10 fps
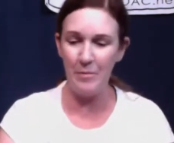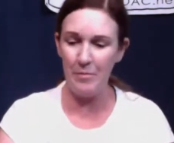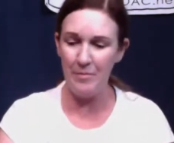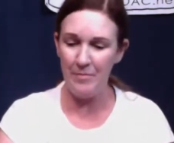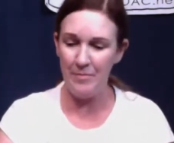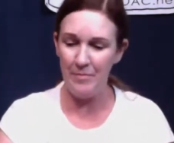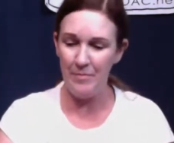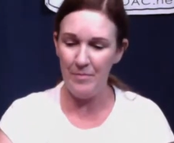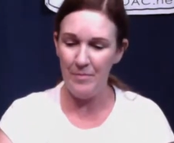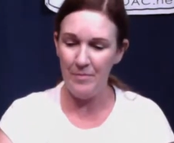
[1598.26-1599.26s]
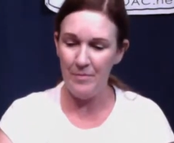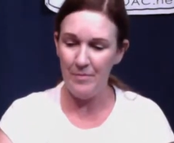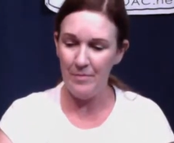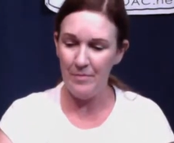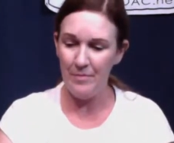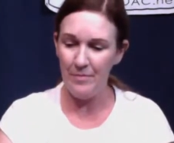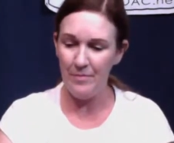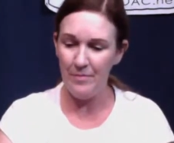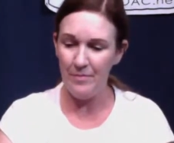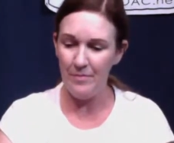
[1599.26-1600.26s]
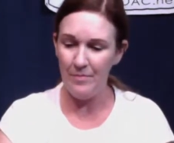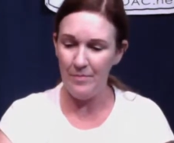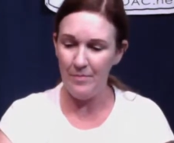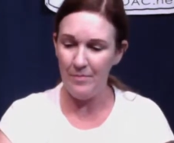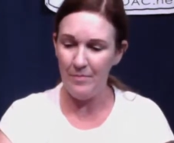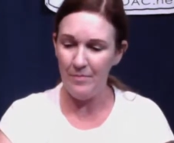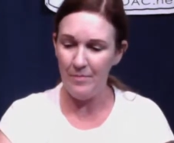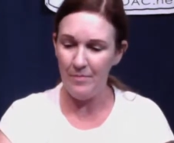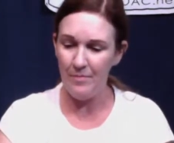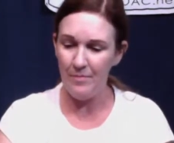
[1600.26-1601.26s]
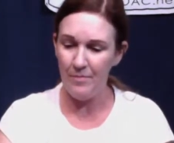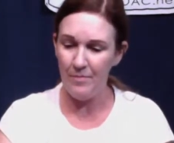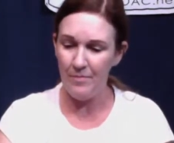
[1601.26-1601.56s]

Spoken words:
Nothing is said.